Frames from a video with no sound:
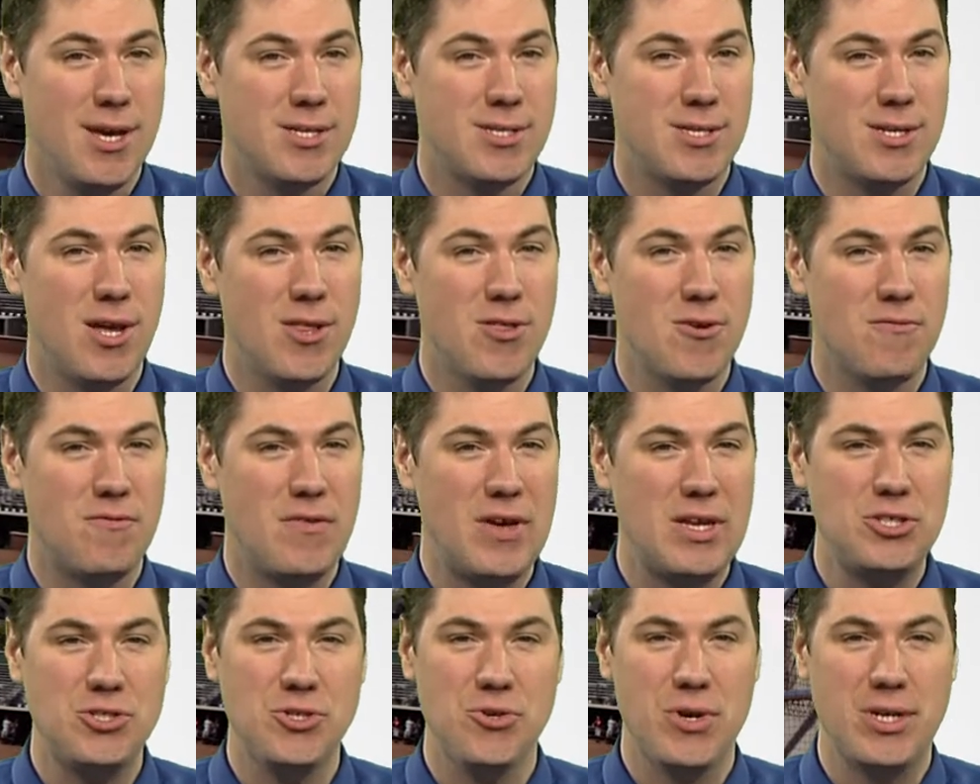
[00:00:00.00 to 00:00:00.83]
It's another
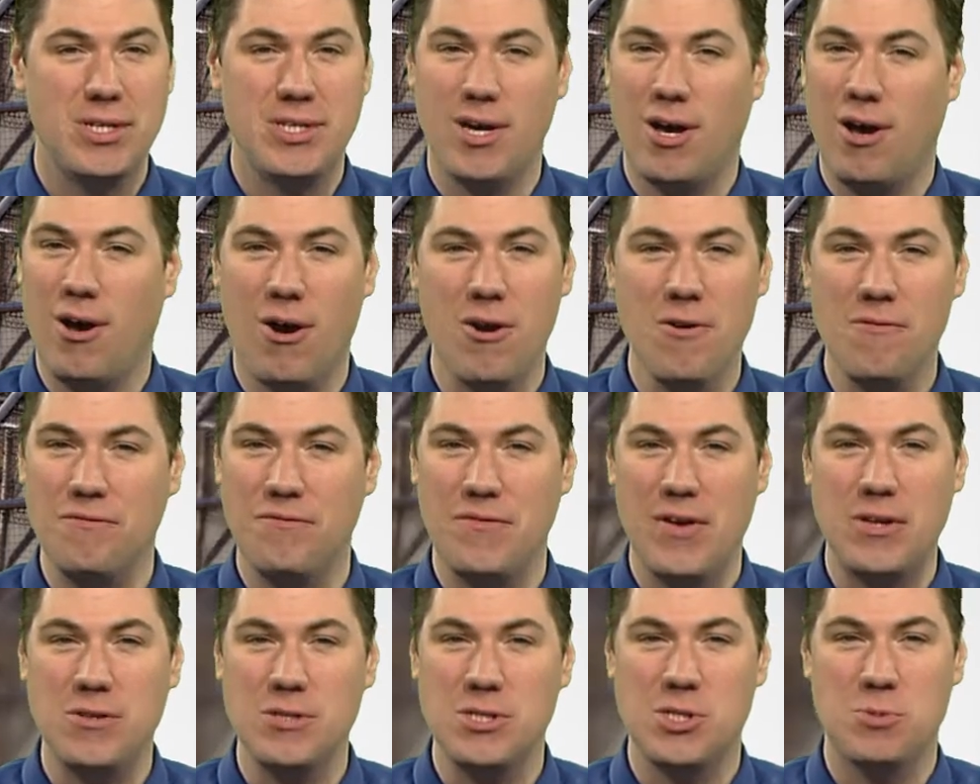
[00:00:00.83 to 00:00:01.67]
venture into
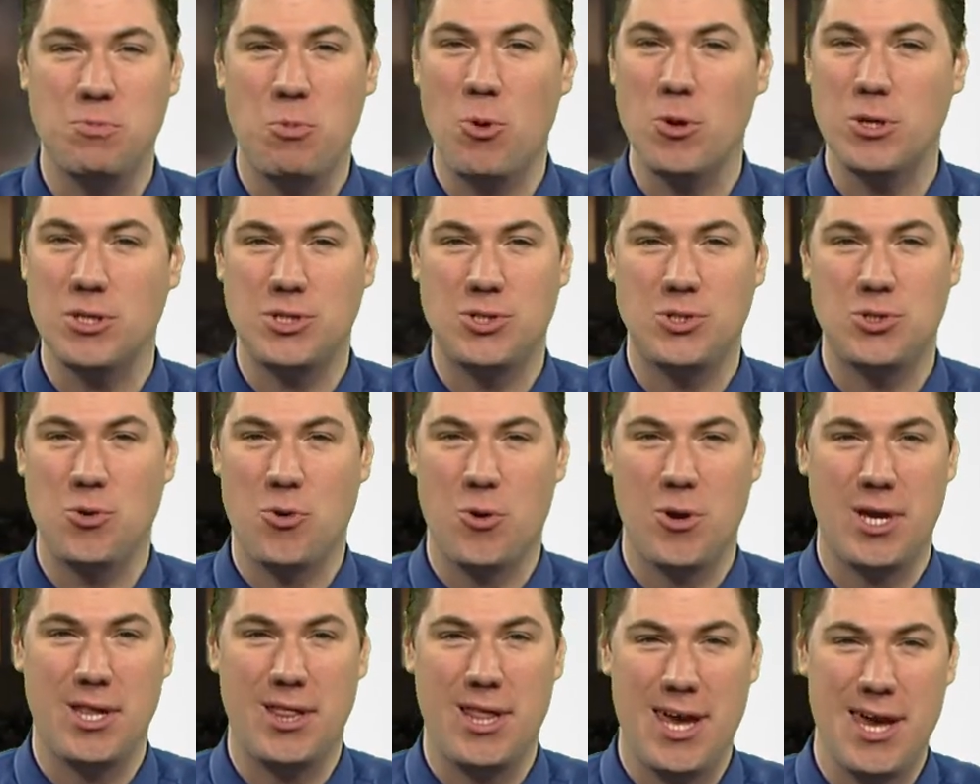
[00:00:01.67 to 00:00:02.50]
heartfelt sports
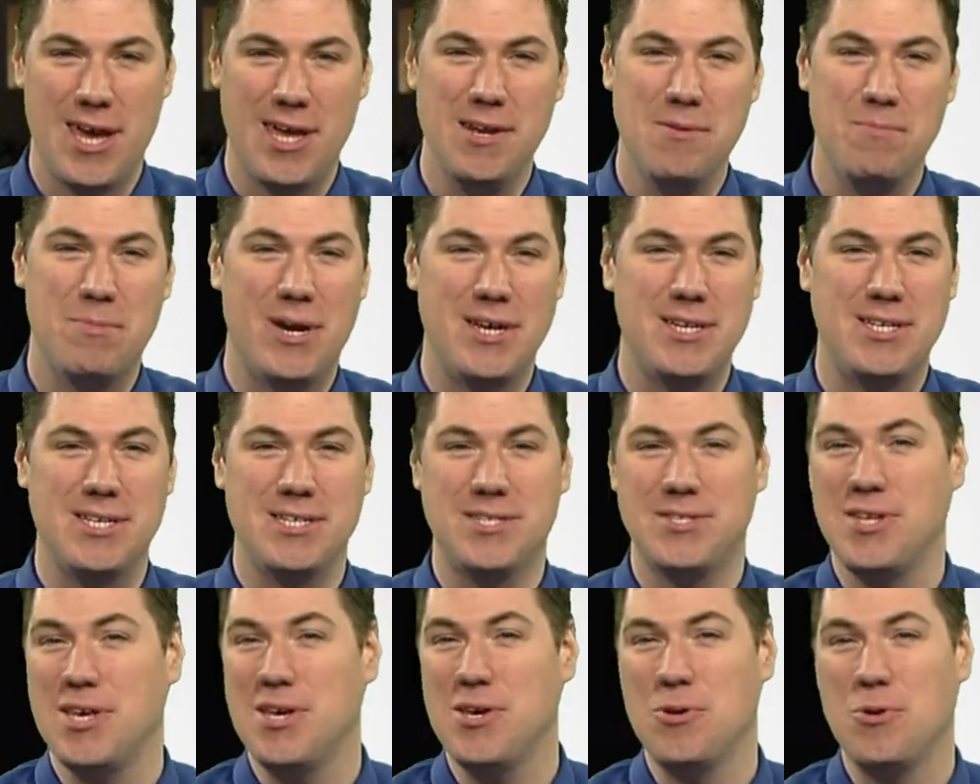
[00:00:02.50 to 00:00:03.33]
storyland by
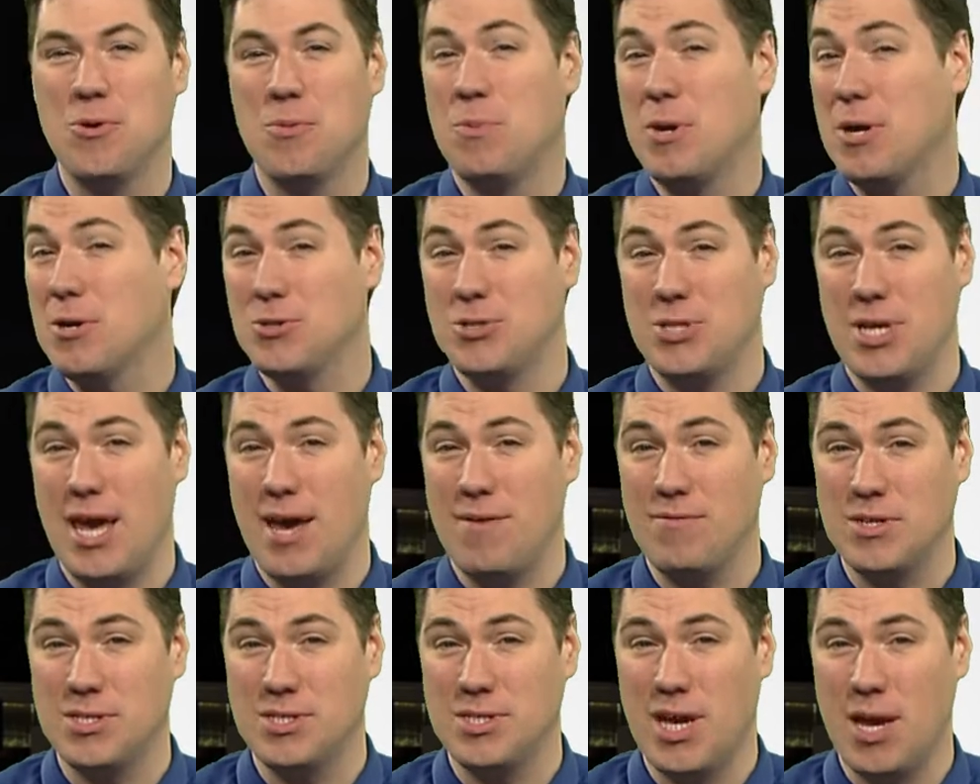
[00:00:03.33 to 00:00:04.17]
Disney, who appears to
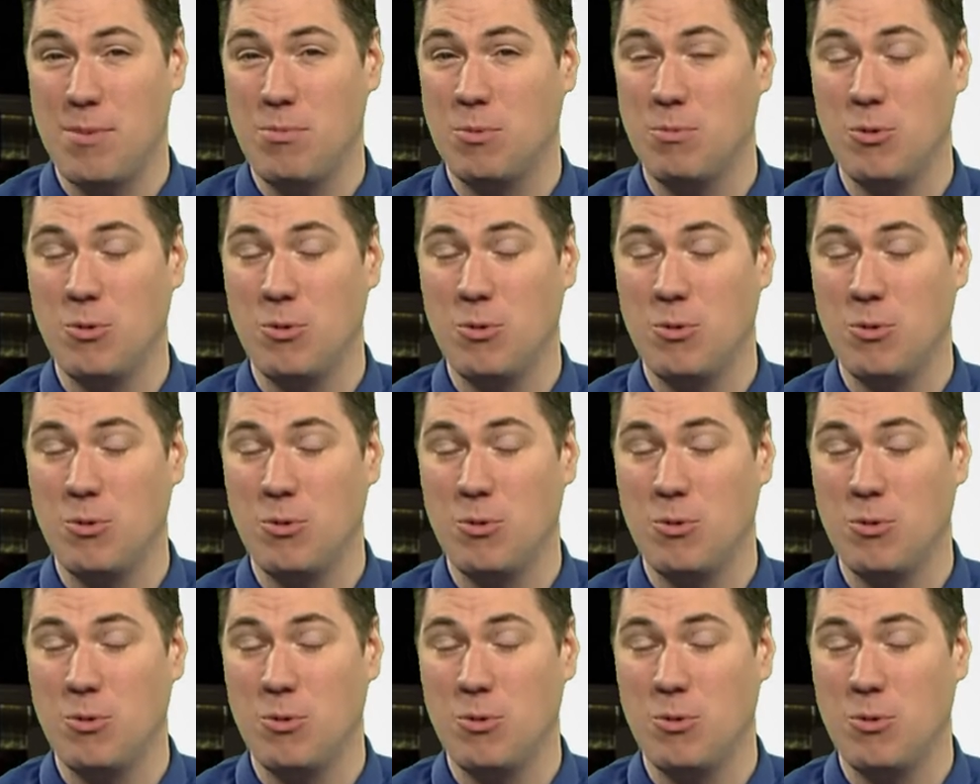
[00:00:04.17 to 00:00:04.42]
have this type